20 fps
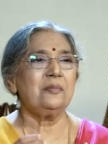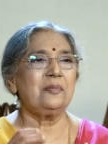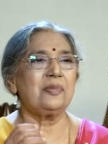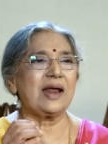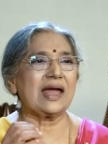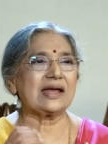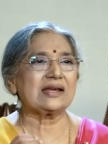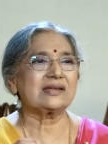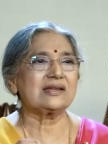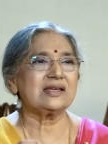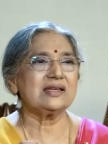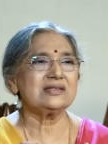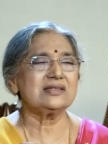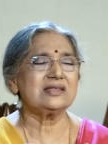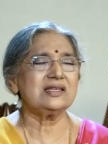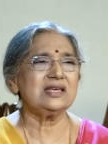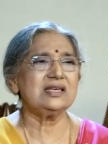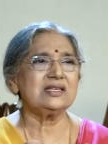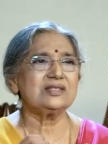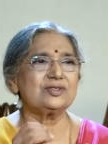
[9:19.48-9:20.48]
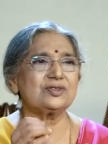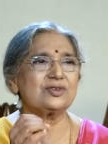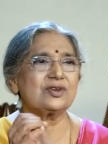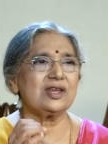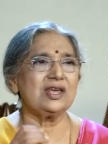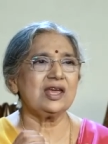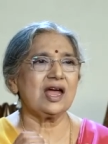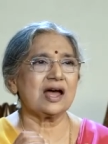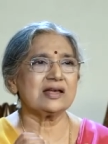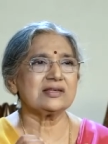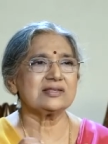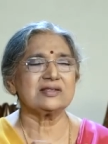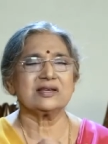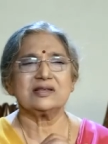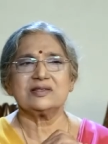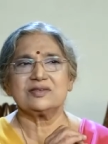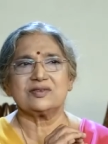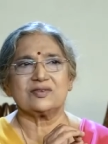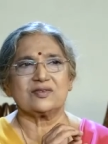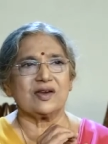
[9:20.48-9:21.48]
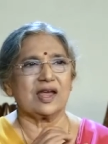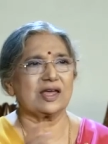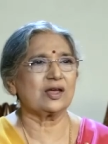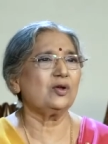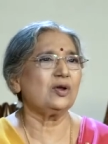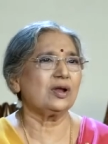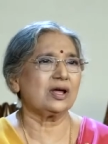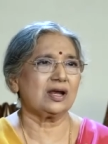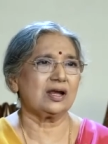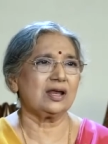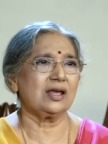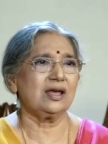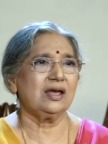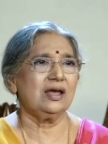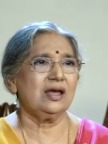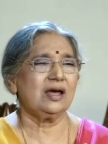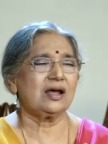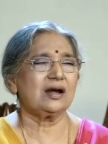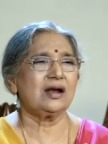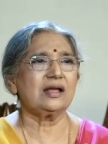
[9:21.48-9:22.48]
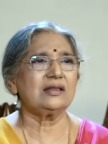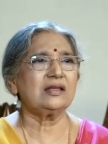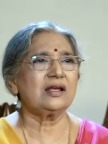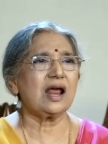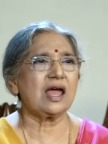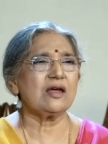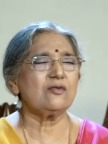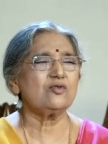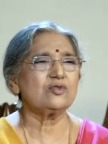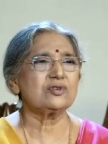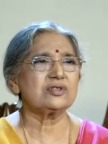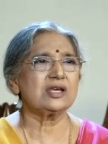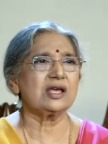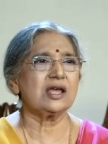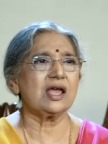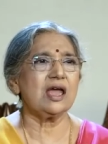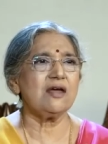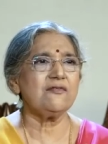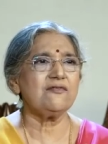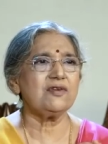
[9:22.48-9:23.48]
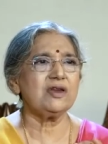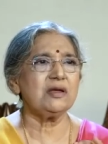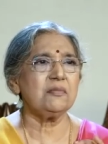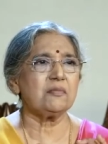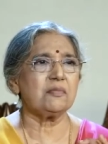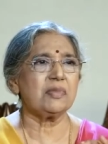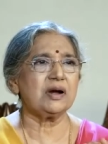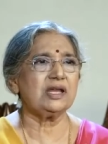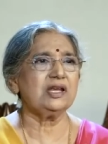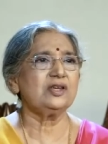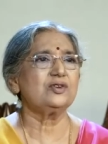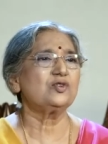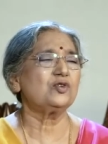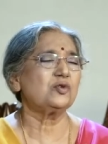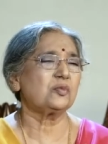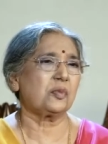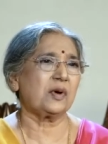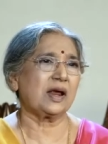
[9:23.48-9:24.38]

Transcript: practice these 3 asanas regularly. Rather, I would say everybody should